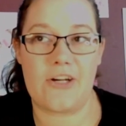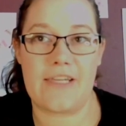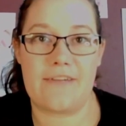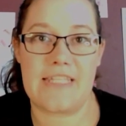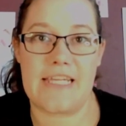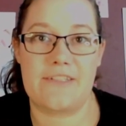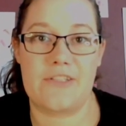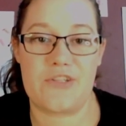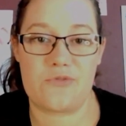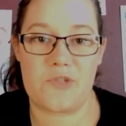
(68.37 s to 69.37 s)
I have
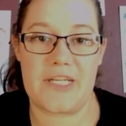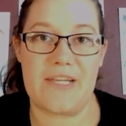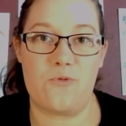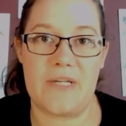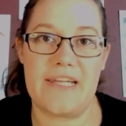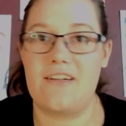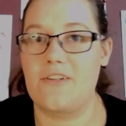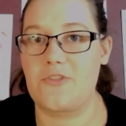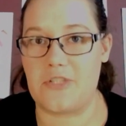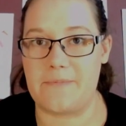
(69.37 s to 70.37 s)
taken 3
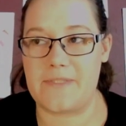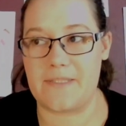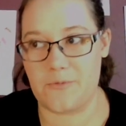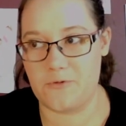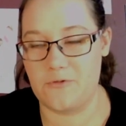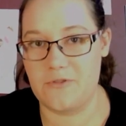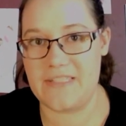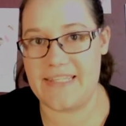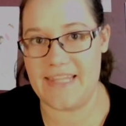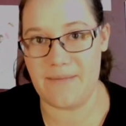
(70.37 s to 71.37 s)
week-long trips
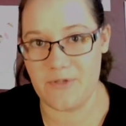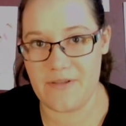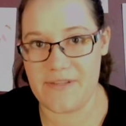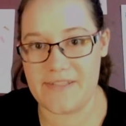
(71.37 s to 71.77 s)
abroad in that month,